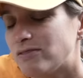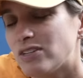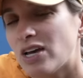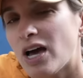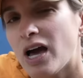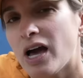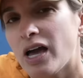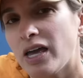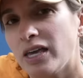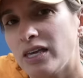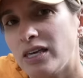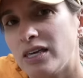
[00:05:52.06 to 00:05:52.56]
to
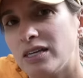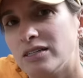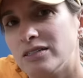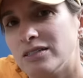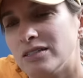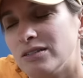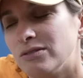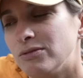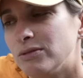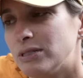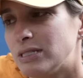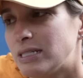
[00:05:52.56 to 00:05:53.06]
hike
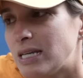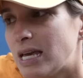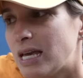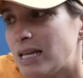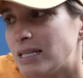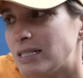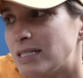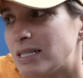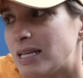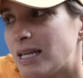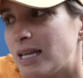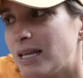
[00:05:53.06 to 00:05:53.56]
into a
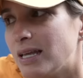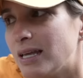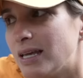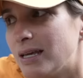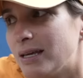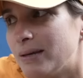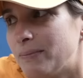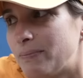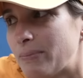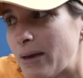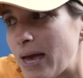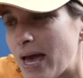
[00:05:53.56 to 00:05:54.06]
tent
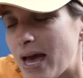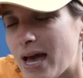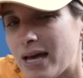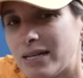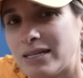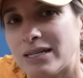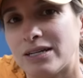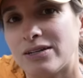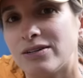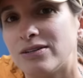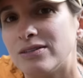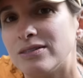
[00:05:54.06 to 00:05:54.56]
pad.
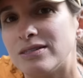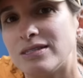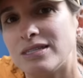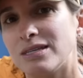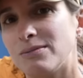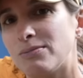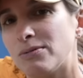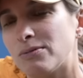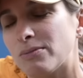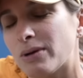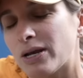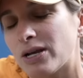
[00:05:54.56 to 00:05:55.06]
I couldn't
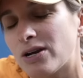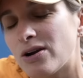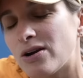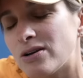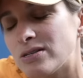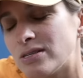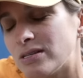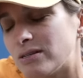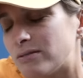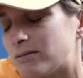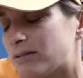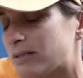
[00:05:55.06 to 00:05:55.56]
sleep in my car.
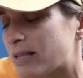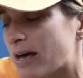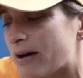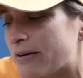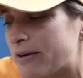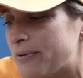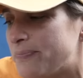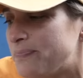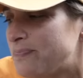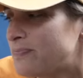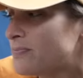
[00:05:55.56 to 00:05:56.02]
They don't allow it.